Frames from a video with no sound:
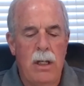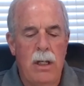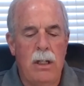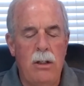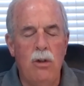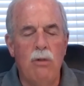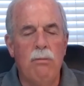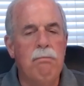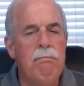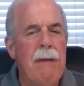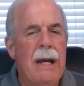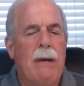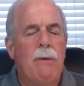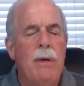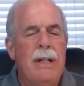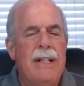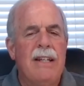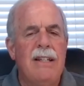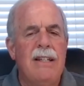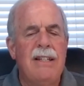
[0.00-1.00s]

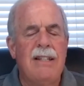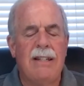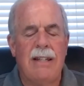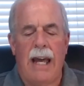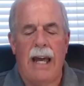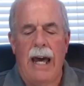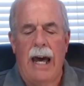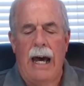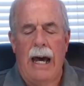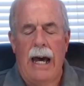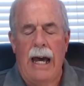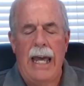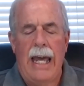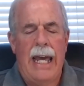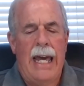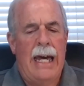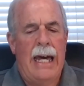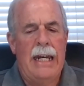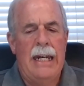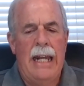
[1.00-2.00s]
ubiquitous
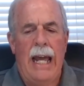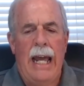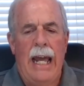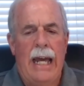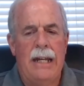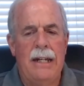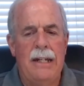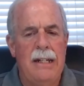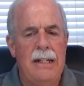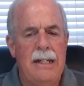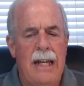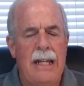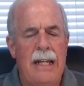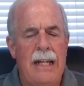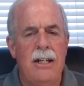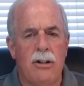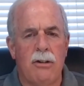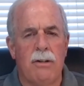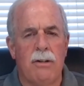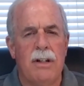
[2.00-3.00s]
and
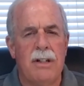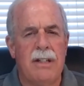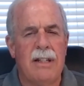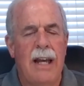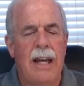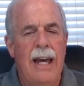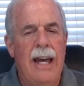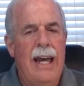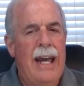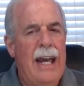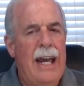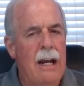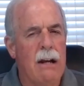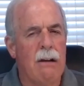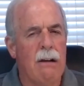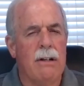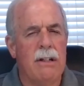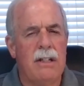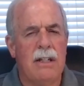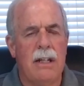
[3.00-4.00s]
dangerous
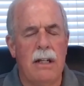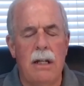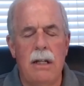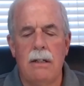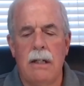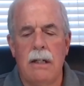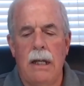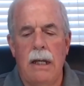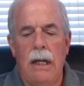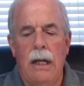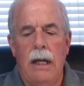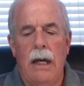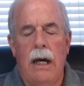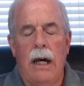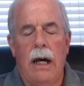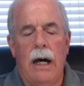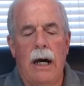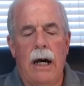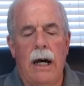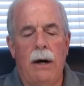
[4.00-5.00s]
heresies
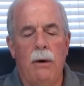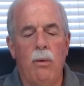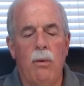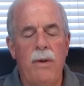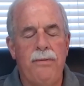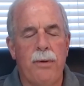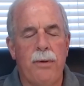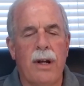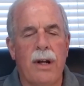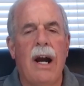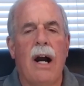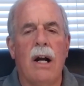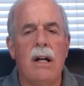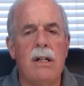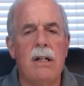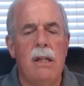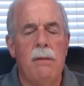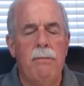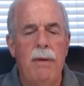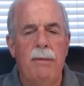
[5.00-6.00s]
with
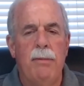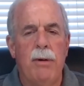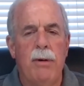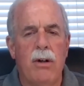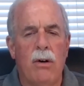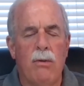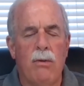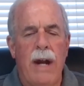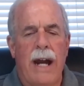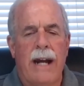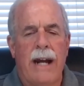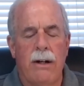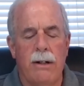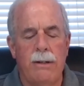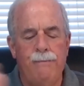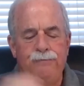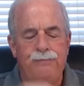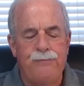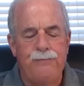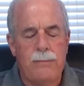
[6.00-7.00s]
regard to the biblical
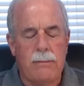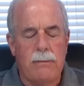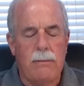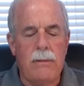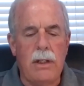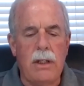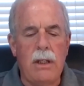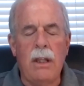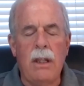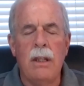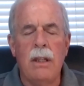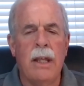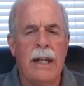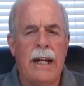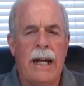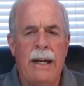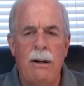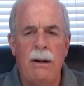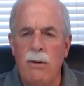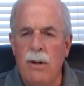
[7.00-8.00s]
record that
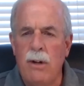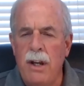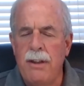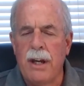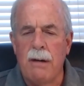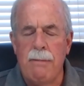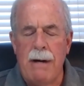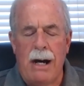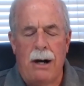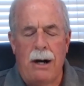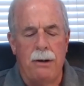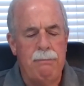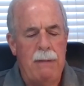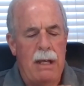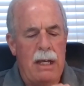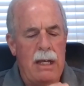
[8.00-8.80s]
I know anything about.